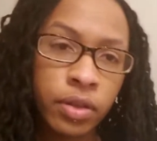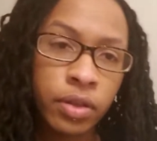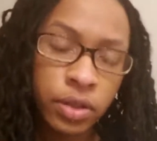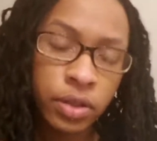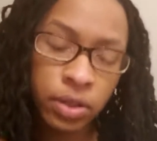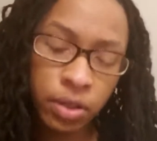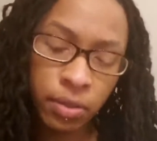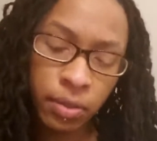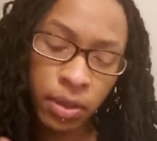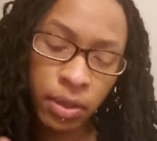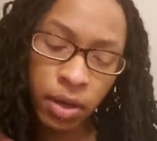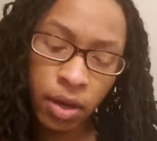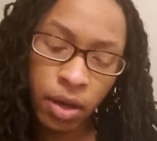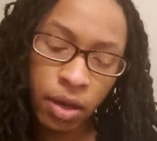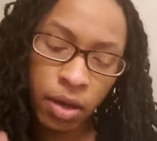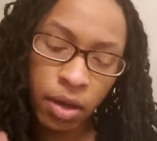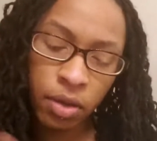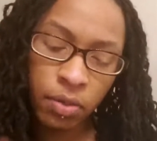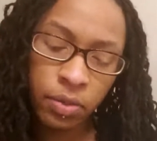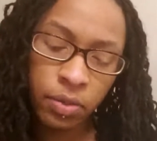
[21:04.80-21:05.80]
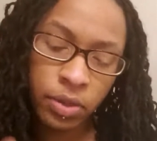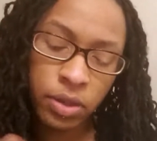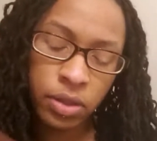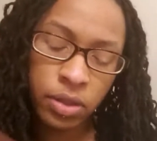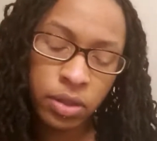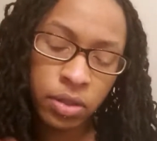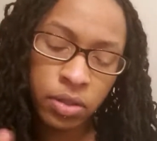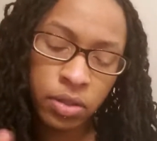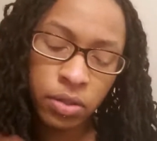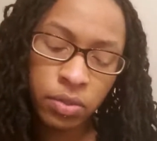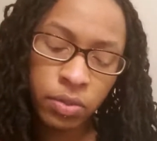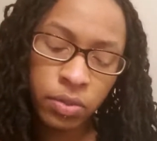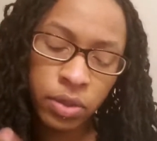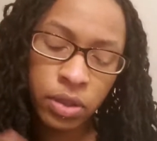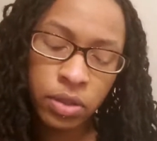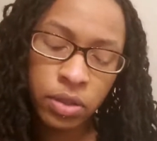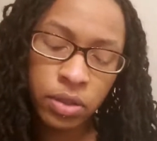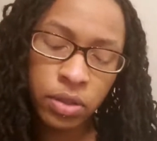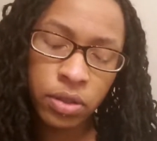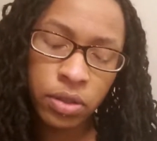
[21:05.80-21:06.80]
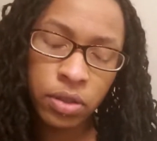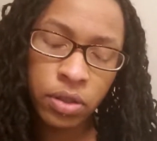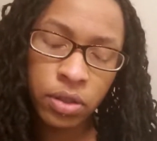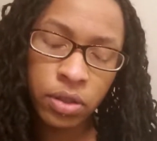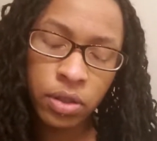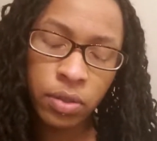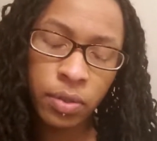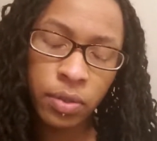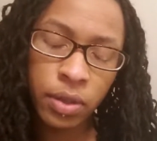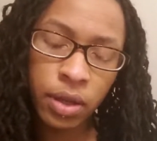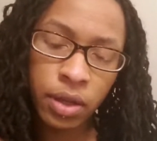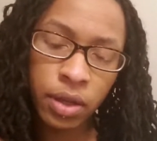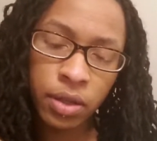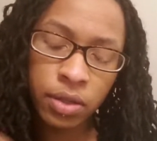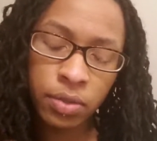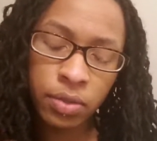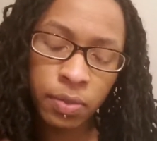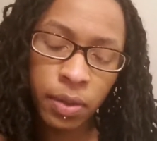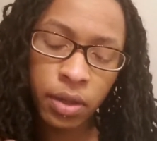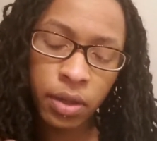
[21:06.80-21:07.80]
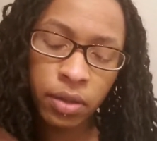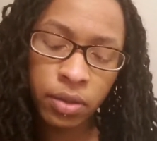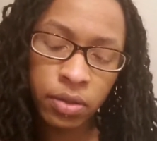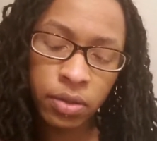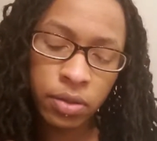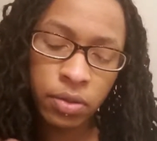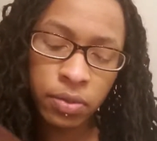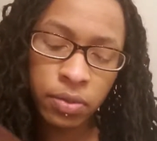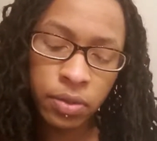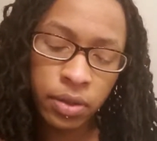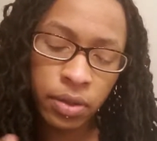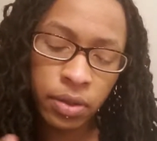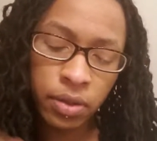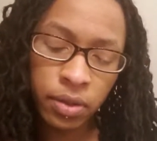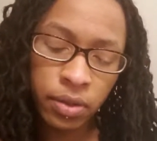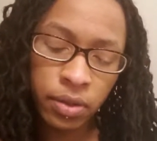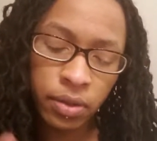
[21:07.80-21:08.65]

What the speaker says: Gemini, what should Gemini expect this week?